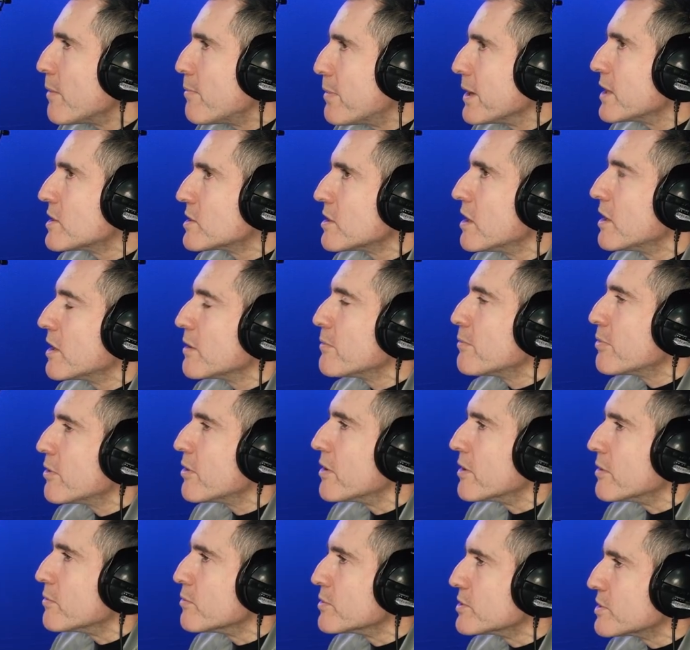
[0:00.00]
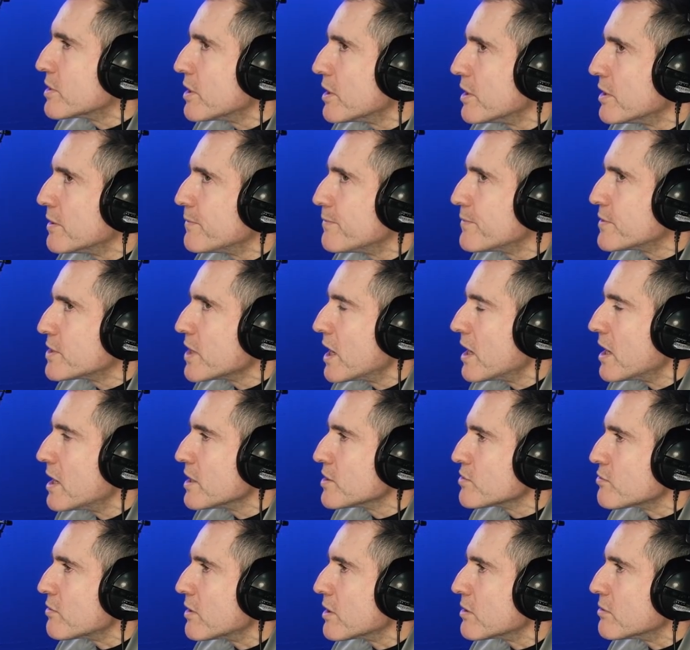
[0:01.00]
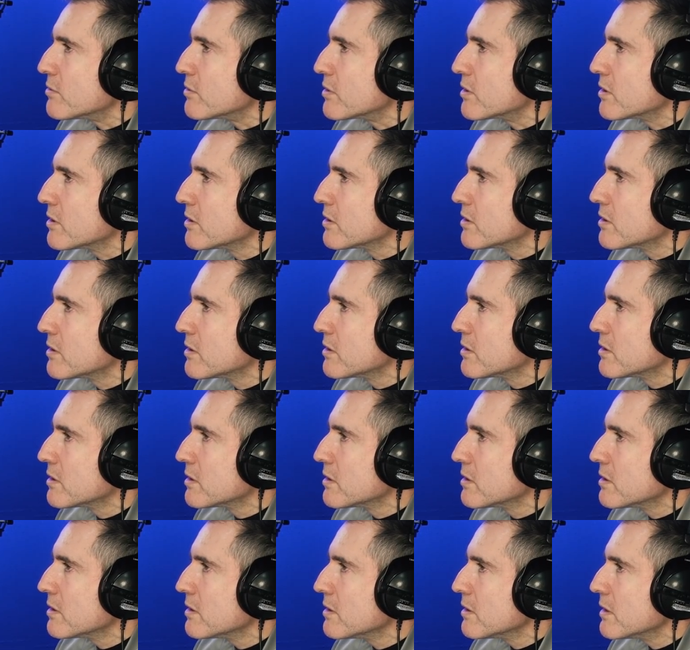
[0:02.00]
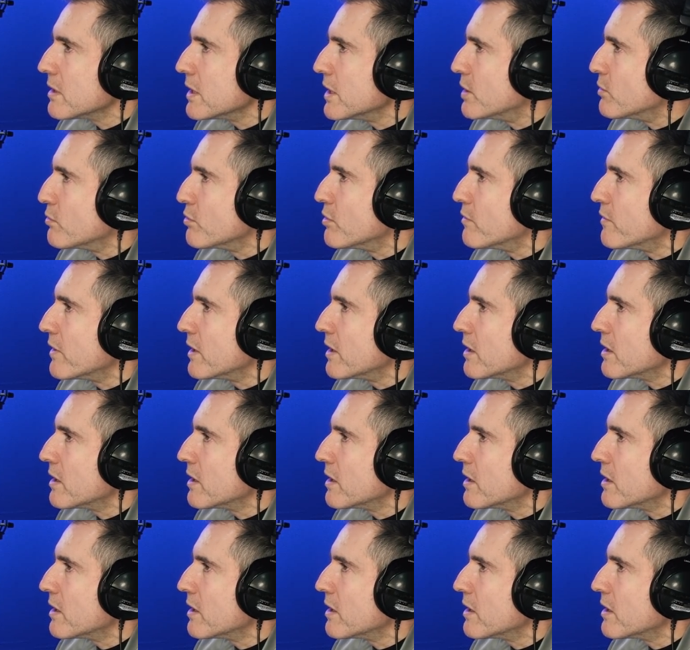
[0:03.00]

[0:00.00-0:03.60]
big turning point was the J Huss record in all of it.